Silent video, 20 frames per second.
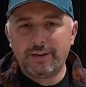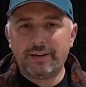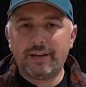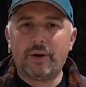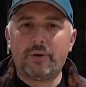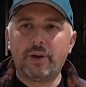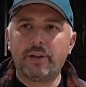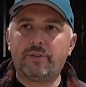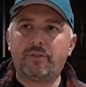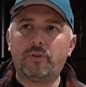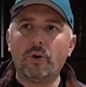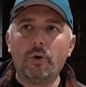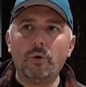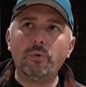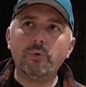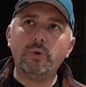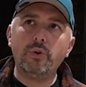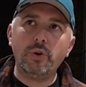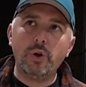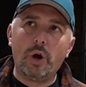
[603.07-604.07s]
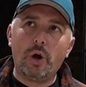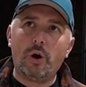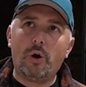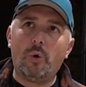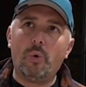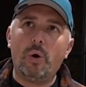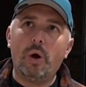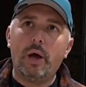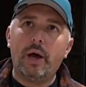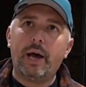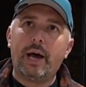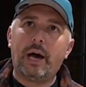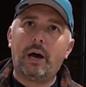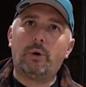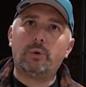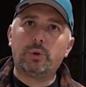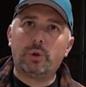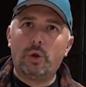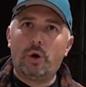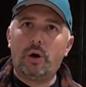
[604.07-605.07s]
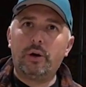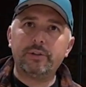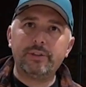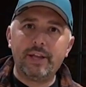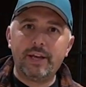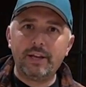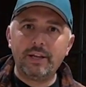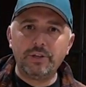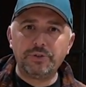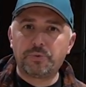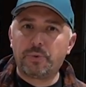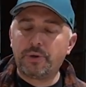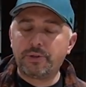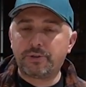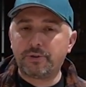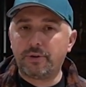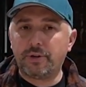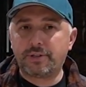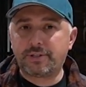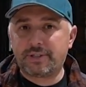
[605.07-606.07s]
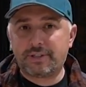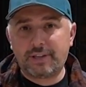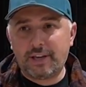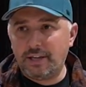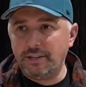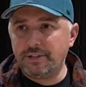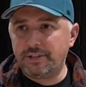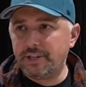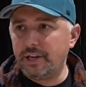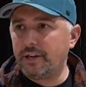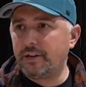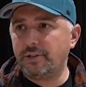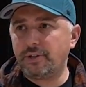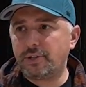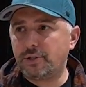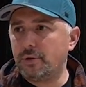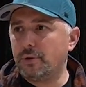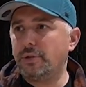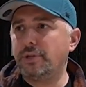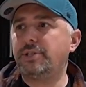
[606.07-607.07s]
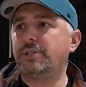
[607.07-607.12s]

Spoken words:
Now, I don't know how long that is, whether it's 10 seconds, 30